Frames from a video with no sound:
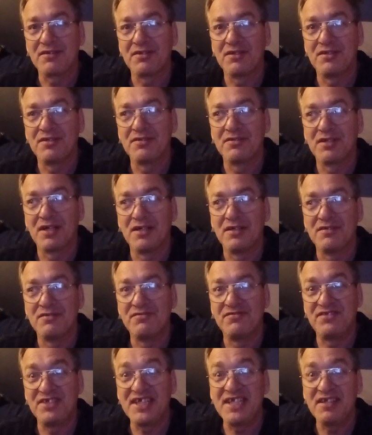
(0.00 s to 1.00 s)
their
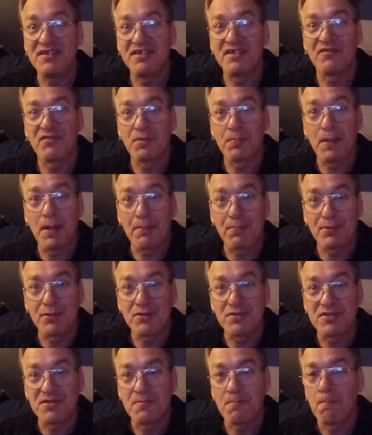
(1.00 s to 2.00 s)
seeds of the
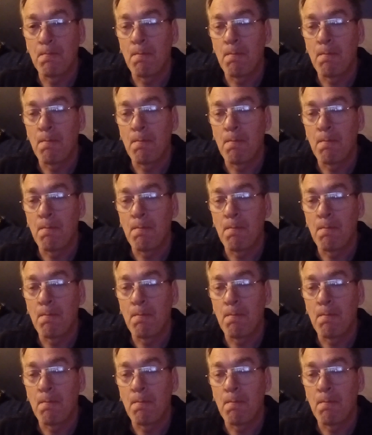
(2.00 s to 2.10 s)
peppers,